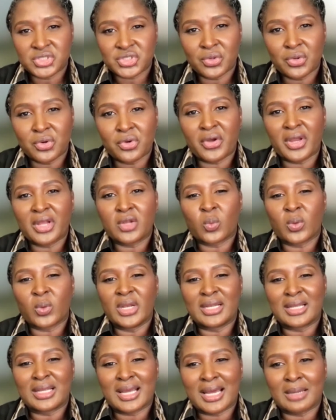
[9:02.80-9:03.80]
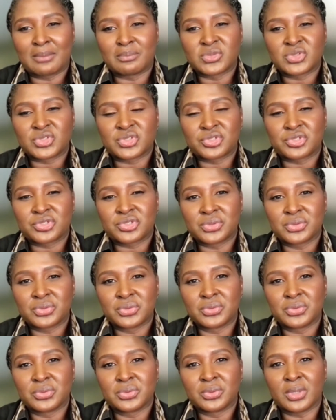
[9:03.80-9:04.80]
doing so great when it comes
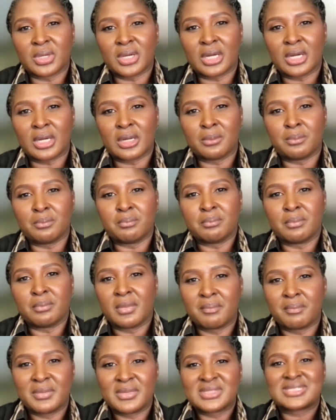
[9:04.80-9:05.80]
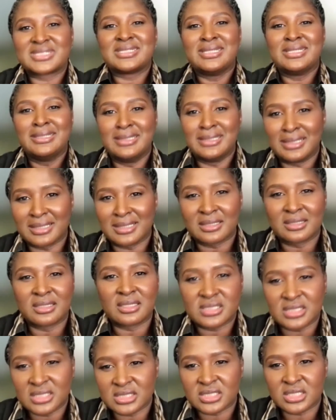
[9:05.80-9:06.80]
to um, senior
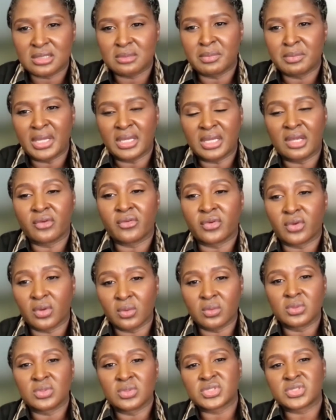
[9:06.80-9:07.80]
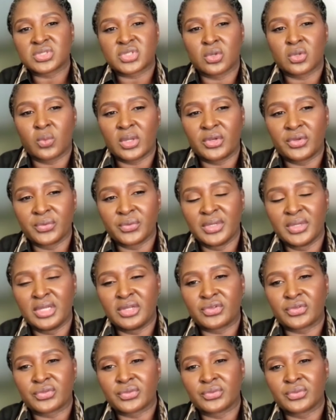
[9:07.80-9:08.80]
decision making roles. So we do
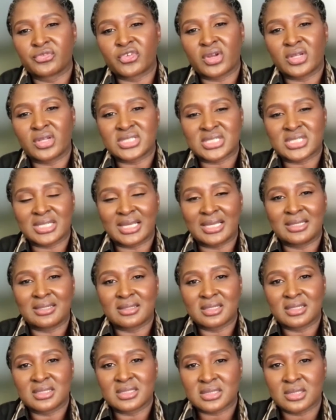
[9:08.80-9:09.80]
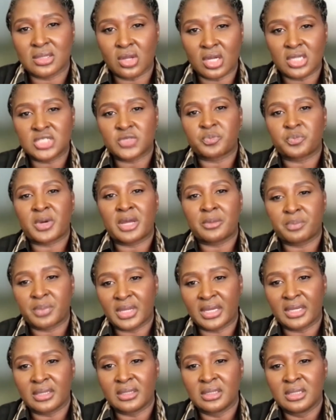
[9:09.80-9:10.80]
need to translate this large
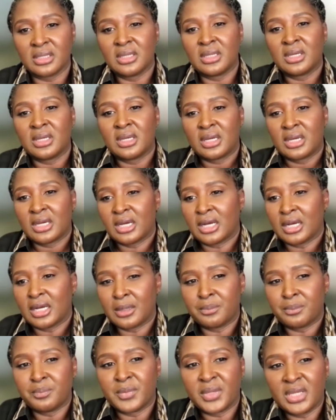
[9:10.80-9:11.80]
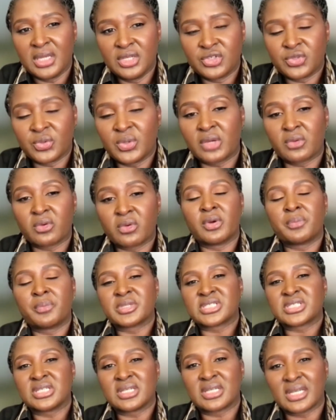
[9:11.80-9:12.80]
pipeline um, into equal
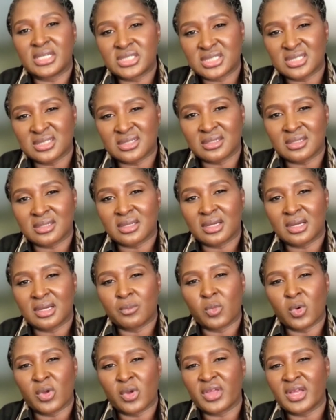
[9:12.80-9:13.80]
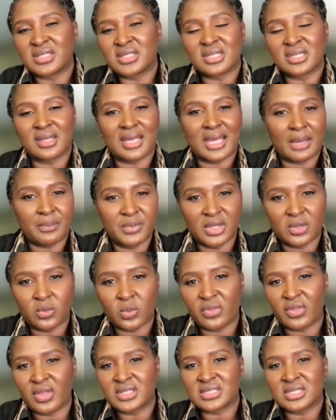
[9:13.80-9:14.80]
representation, um, whether it's in
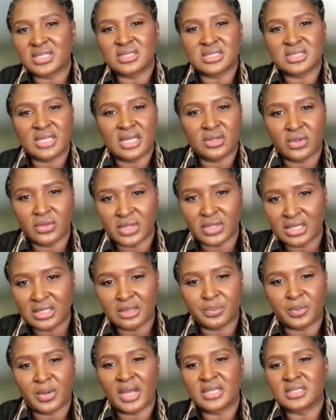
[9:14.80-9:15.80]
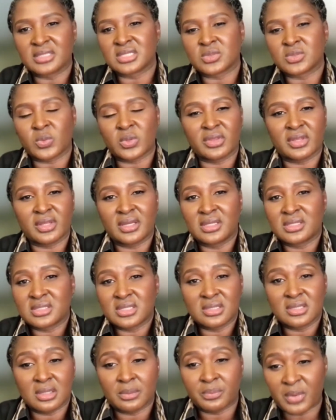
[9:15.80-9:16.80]
cabinet, whether it's at state owned enterprises, whether
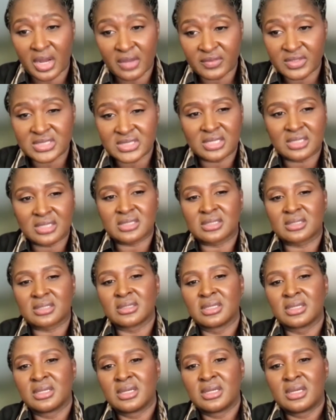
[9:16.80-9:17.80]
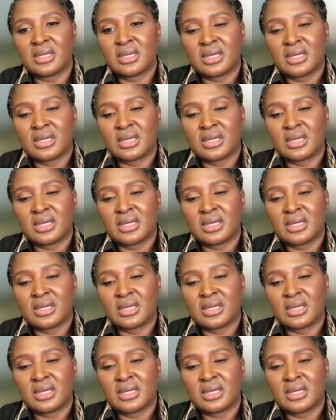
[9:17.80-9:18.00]
it's in the private sector.